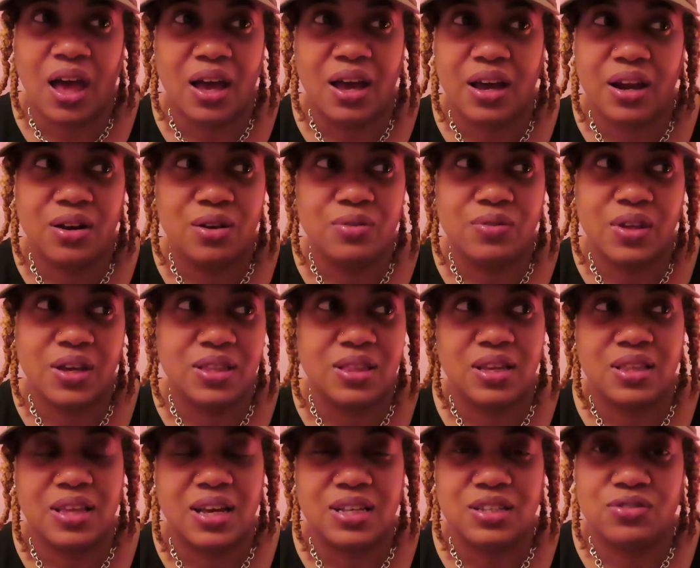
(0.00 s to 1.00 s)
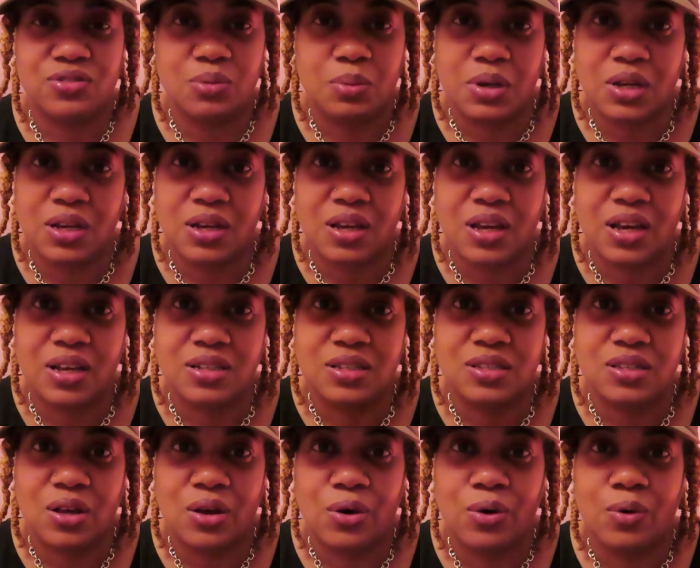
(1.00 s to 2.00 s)
I don't think that that's for me. And
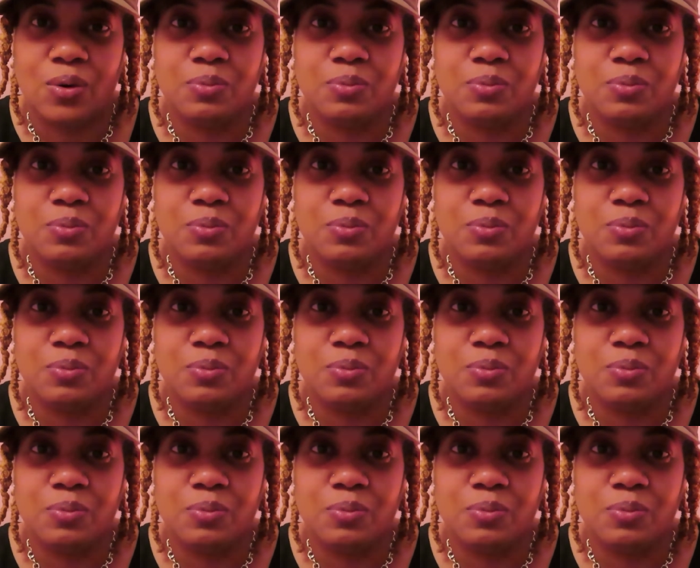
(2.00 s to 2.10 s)
so